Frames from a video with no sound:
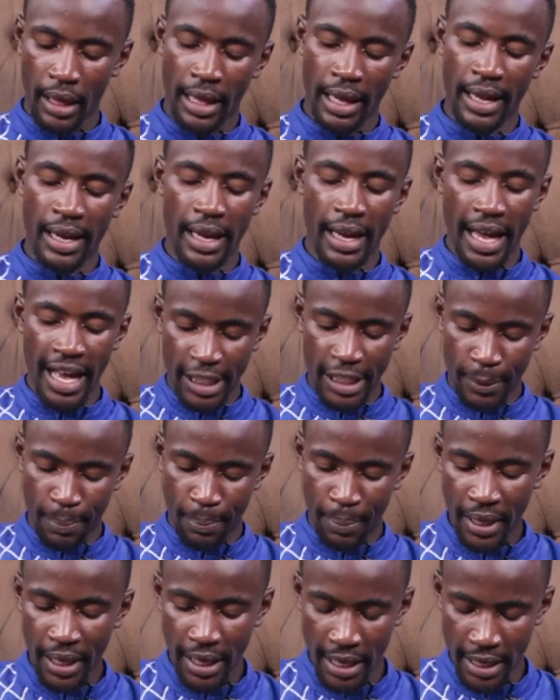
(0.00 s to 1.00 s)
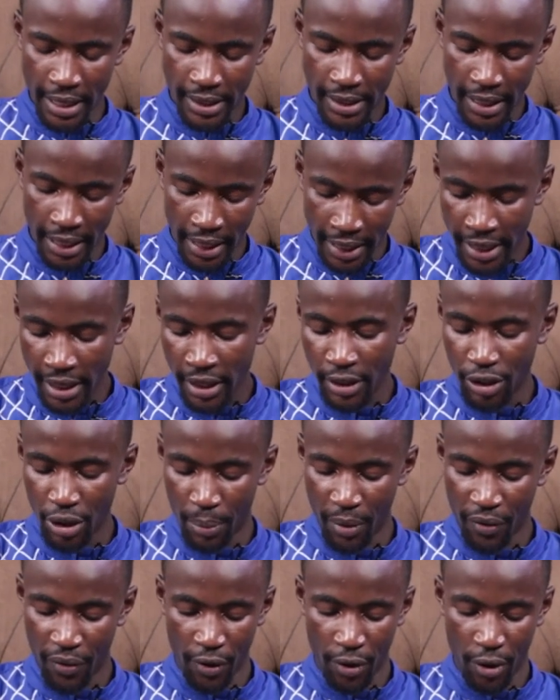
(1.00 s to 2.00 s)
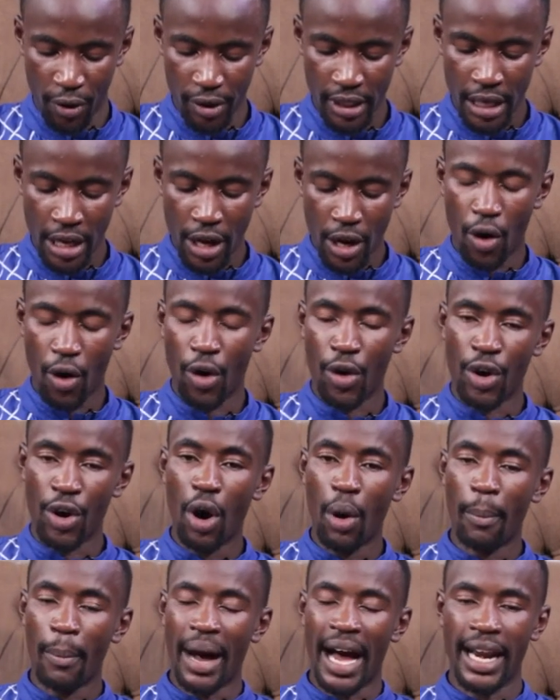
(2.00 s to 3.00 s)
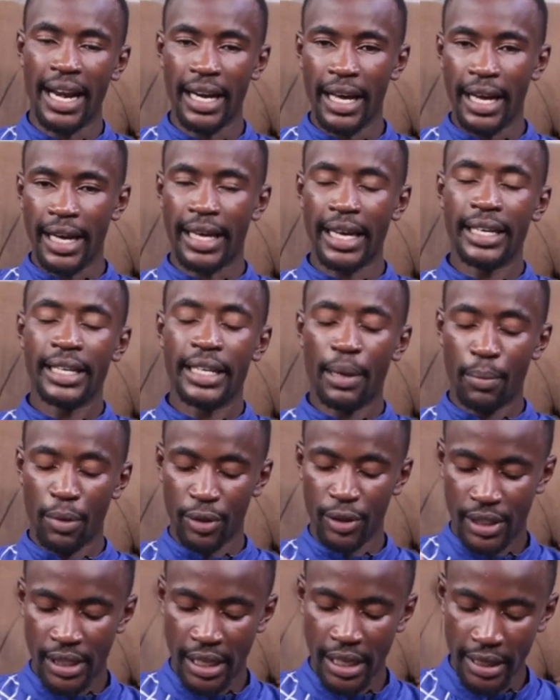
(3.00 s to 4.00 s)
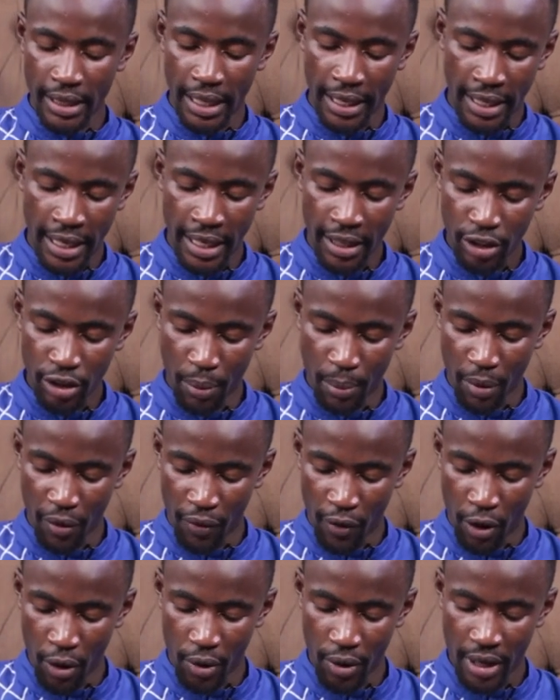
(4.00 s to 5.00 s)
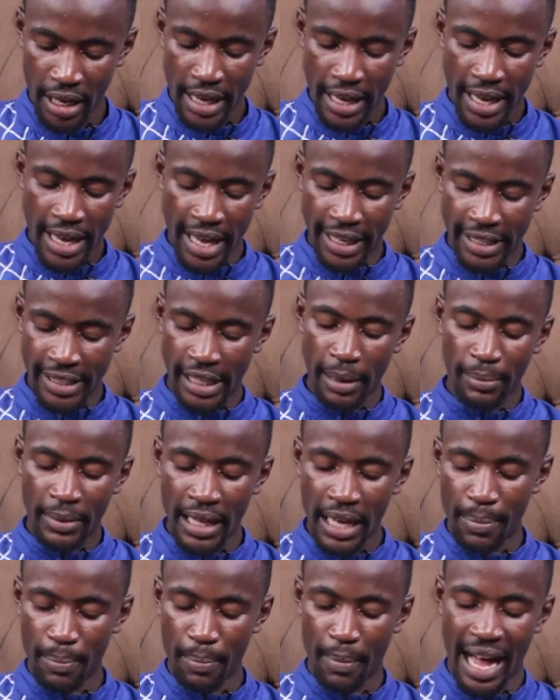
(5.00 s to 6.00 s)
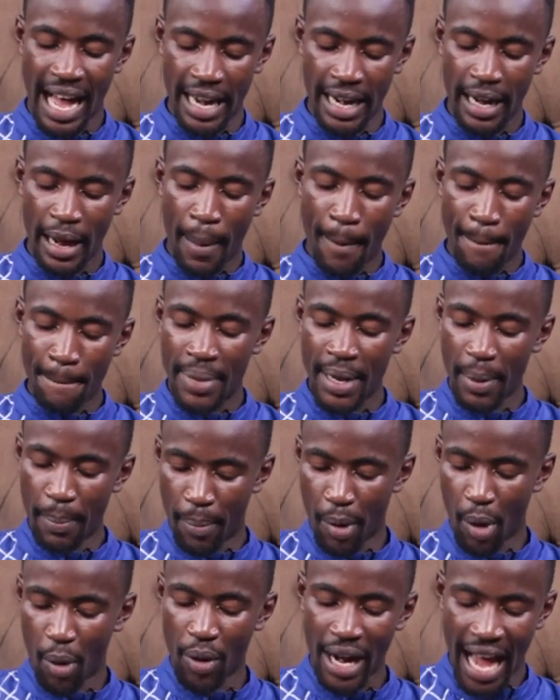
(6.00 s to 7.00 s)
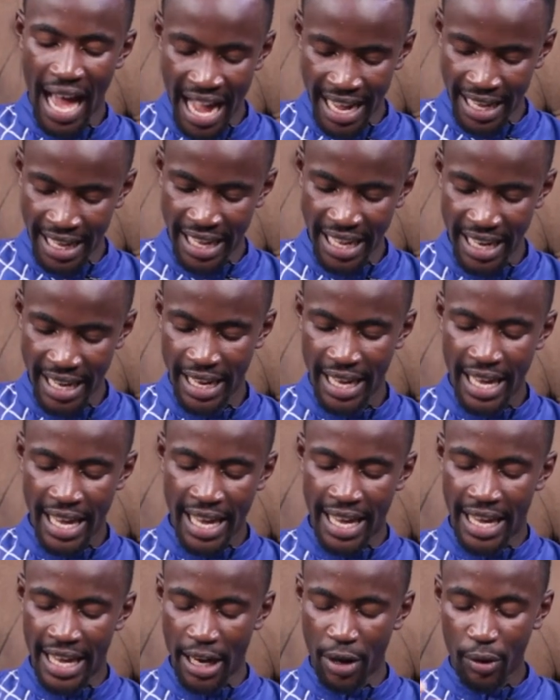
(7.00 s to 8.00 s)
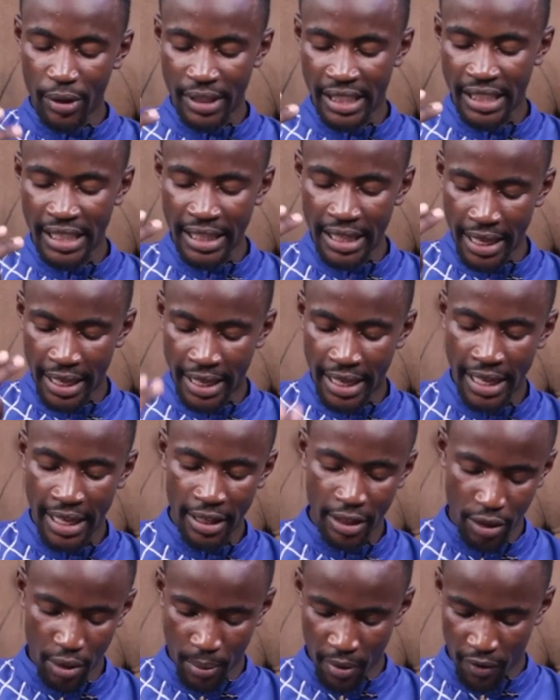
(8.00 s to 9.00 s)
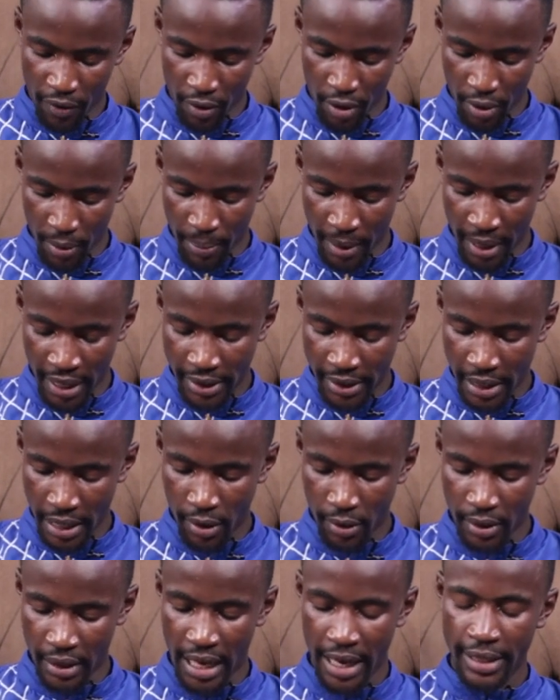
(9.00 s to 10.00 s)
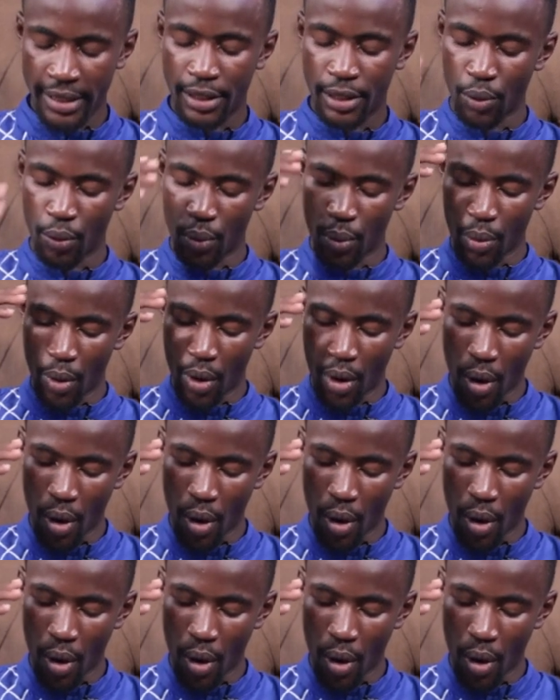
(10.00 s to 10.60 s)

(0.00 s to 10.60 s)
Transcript: can experience the kingdom of God, or no man can demonstrate the kingdom of God except that man be born again. He cannot see the kingdom of God. Praise the Lord. That is to